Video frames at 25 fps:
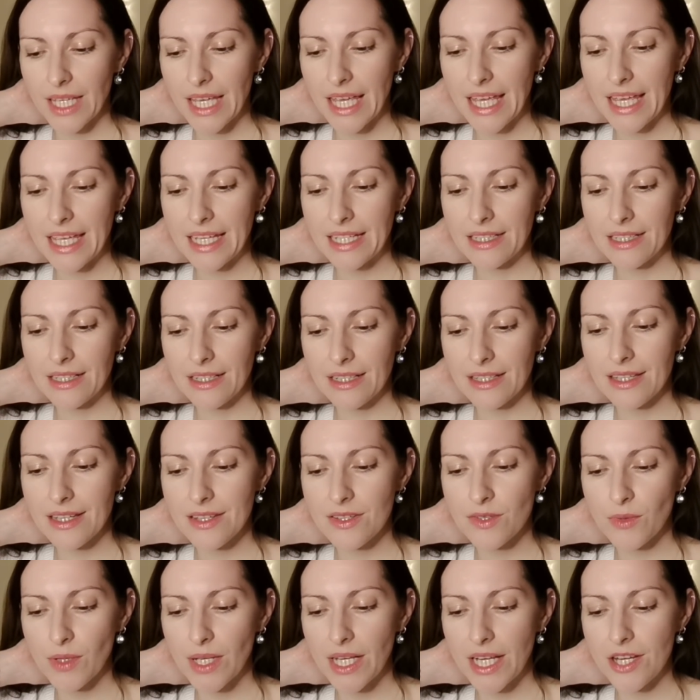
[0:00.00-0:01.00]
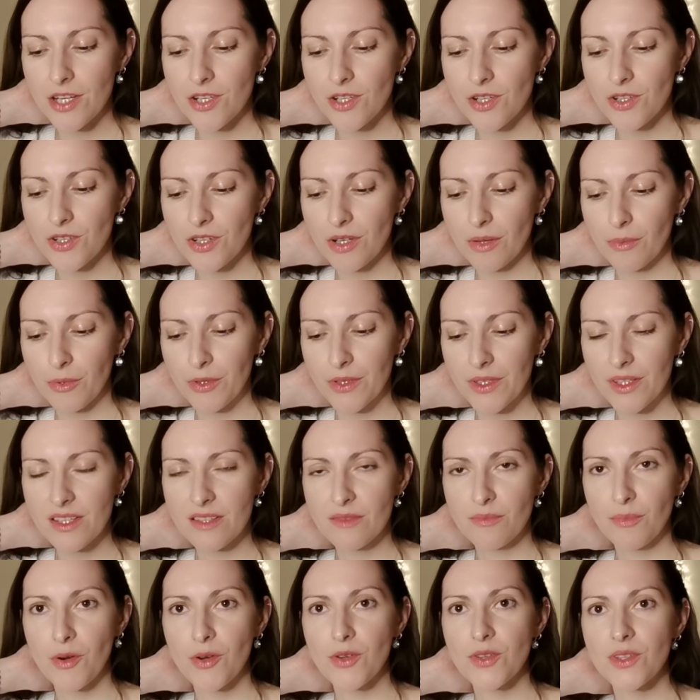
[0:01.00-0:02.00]
in this relationship with
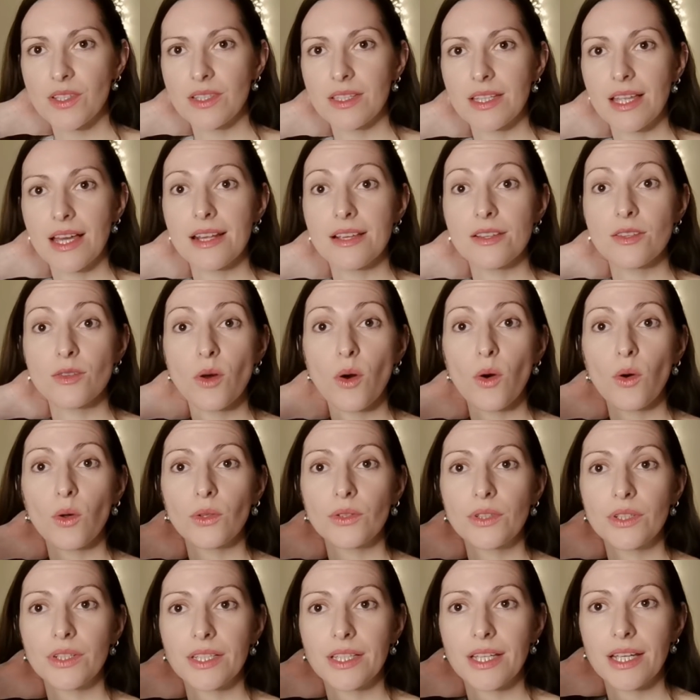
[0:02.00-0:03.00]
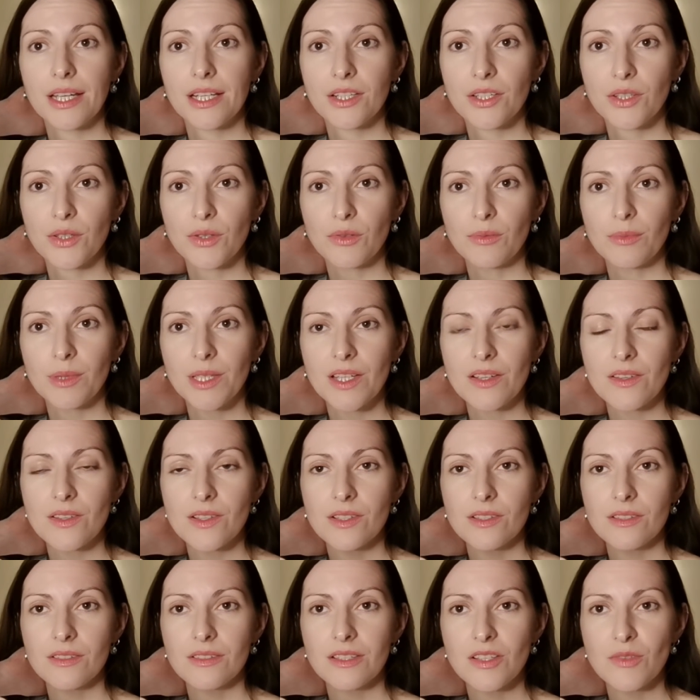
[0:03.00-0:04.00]
this person that is older than you,
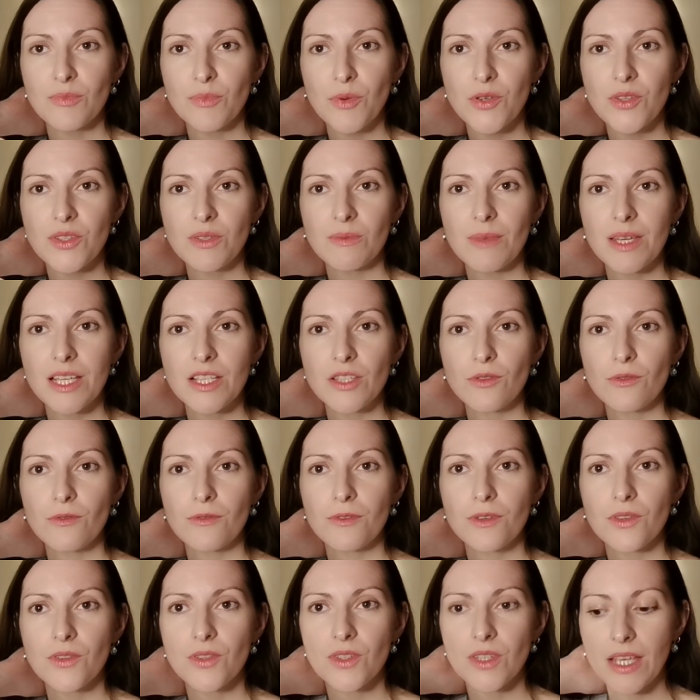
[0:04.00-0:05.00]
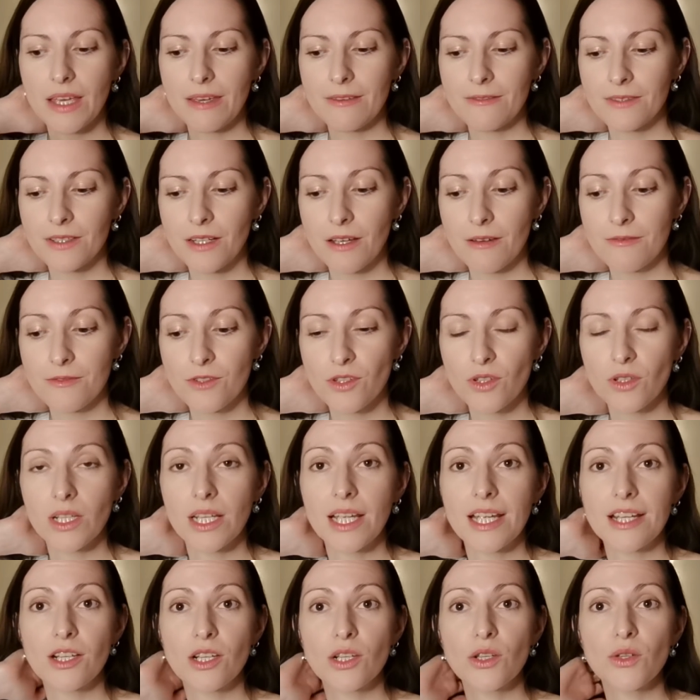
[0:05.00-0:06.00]
because this person makes you feel safe enough to
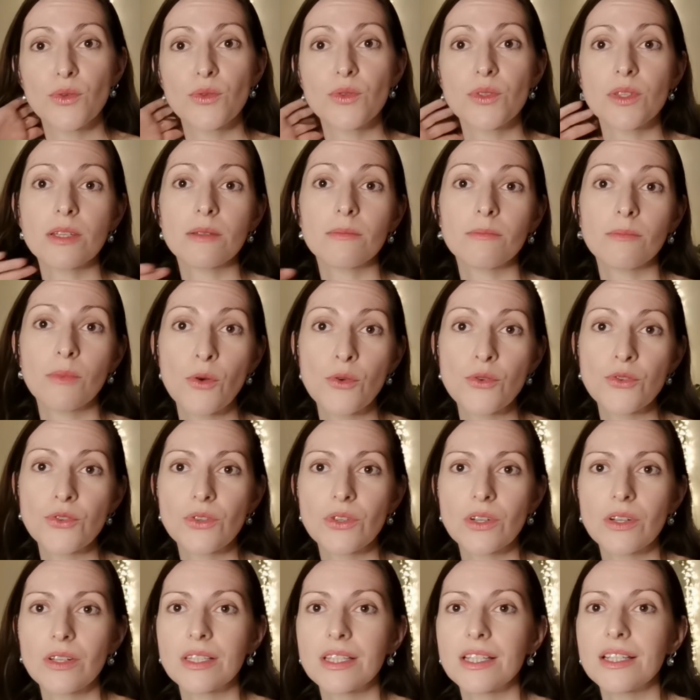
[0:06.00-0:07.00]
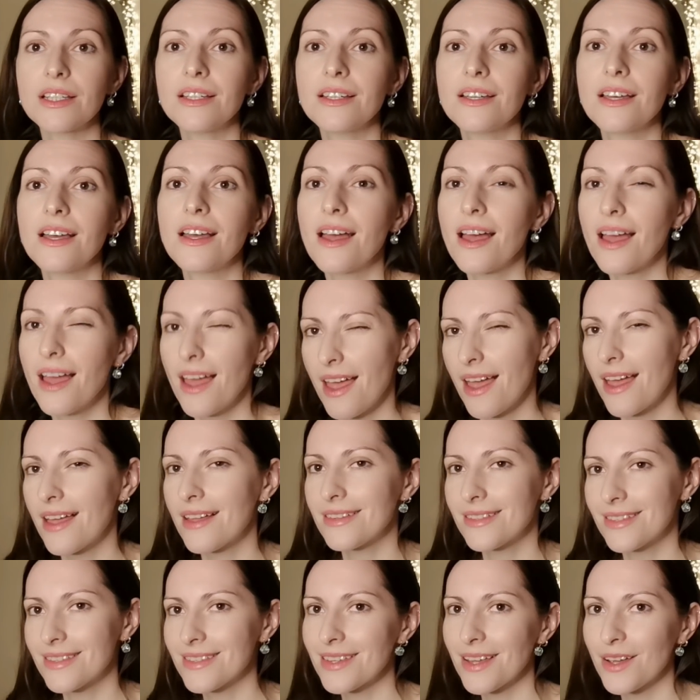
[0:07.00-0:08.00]
let loose emotionally
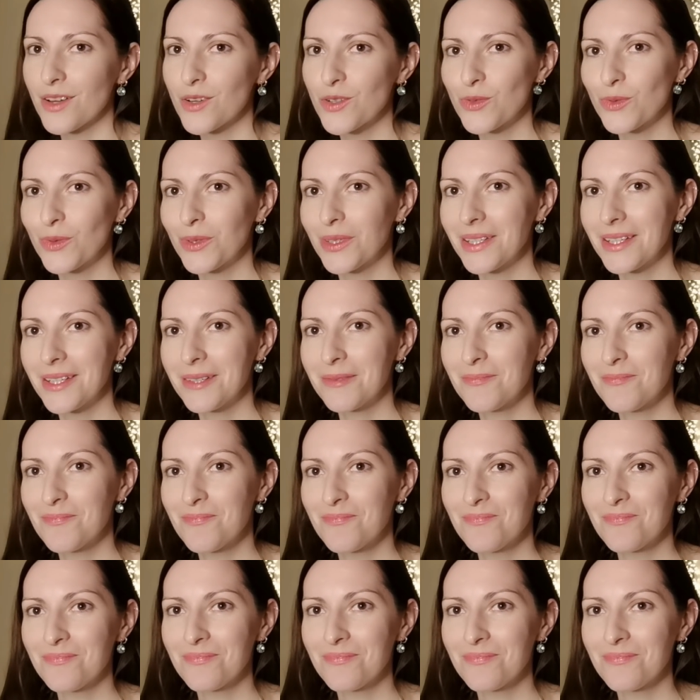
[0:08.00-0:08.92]
and sexually.